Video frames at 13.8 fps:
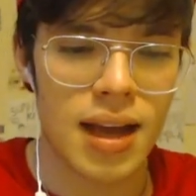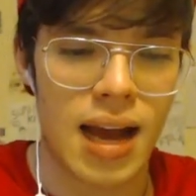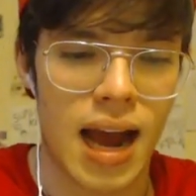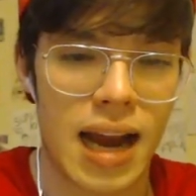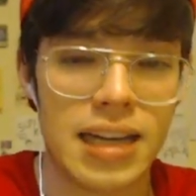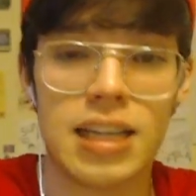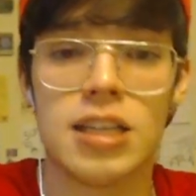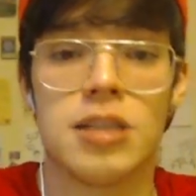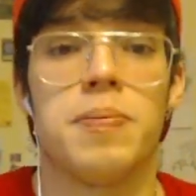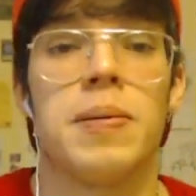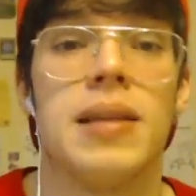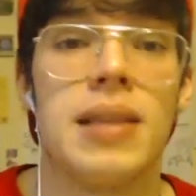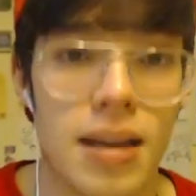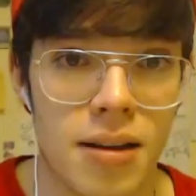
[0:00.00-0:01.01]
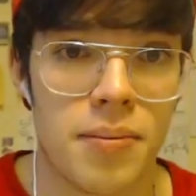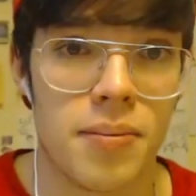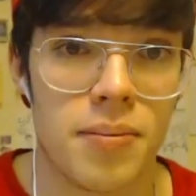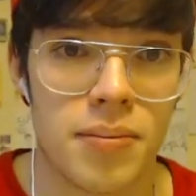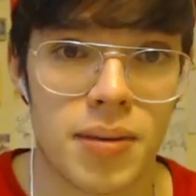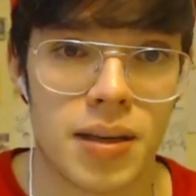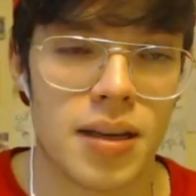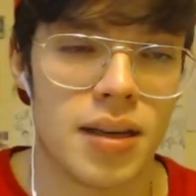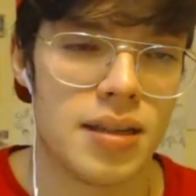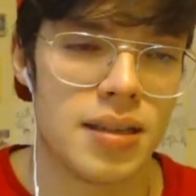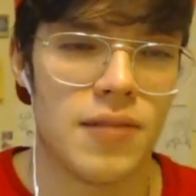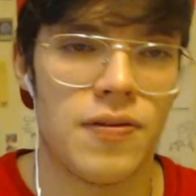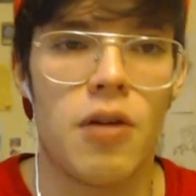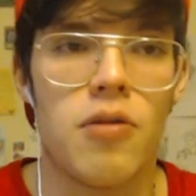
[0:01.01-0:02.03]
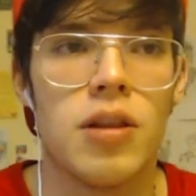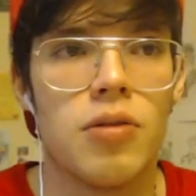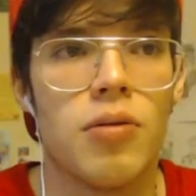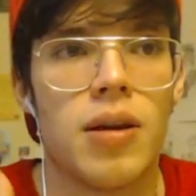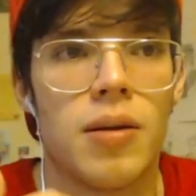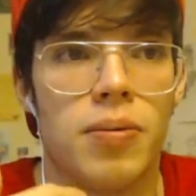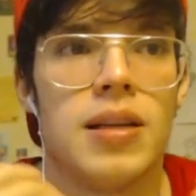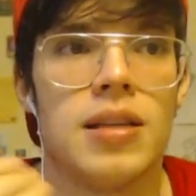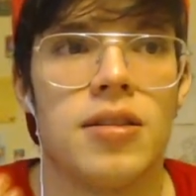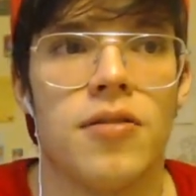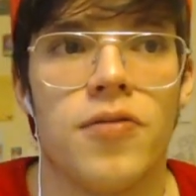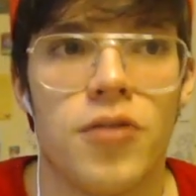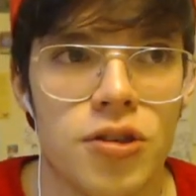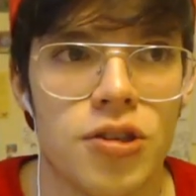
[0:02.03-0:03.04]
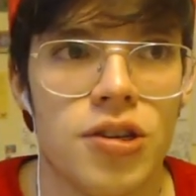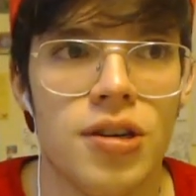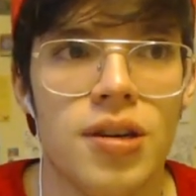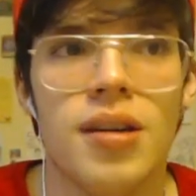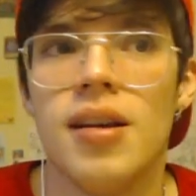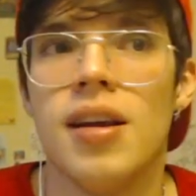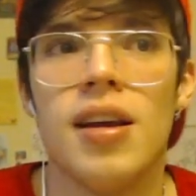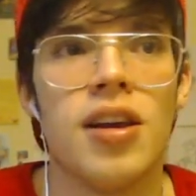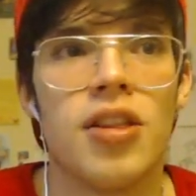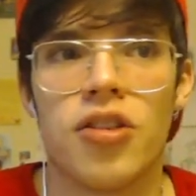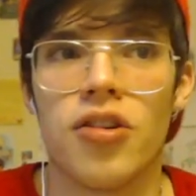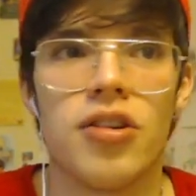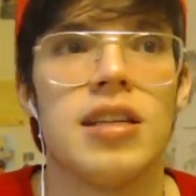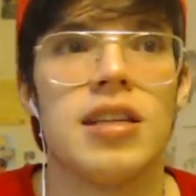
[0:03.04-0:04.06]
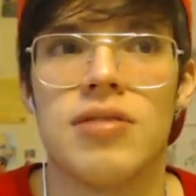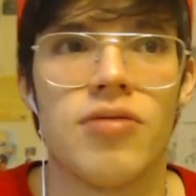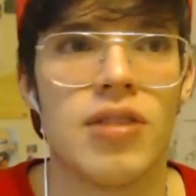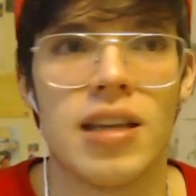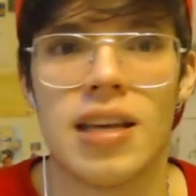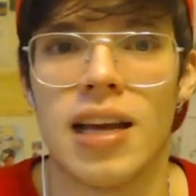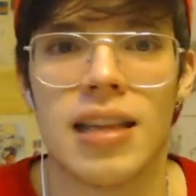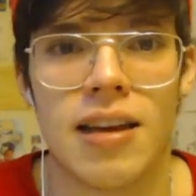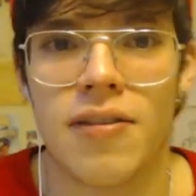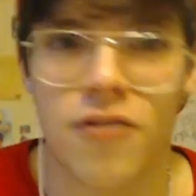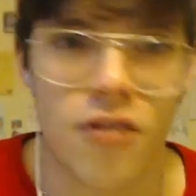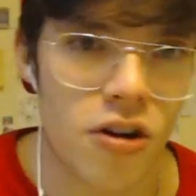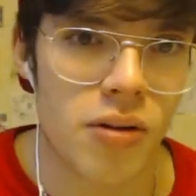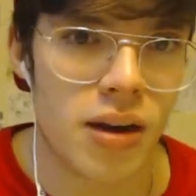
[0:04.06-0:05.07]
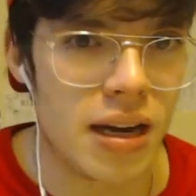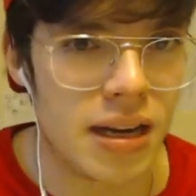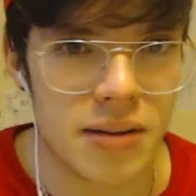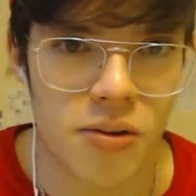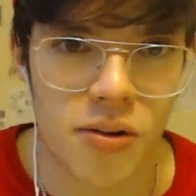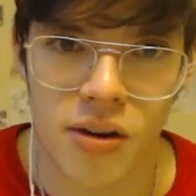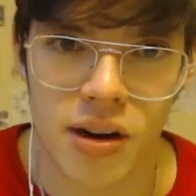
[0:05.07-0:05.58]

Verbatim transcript: I need to speed that up, because if I really want to predict the future, 30 is really not that far away anymore.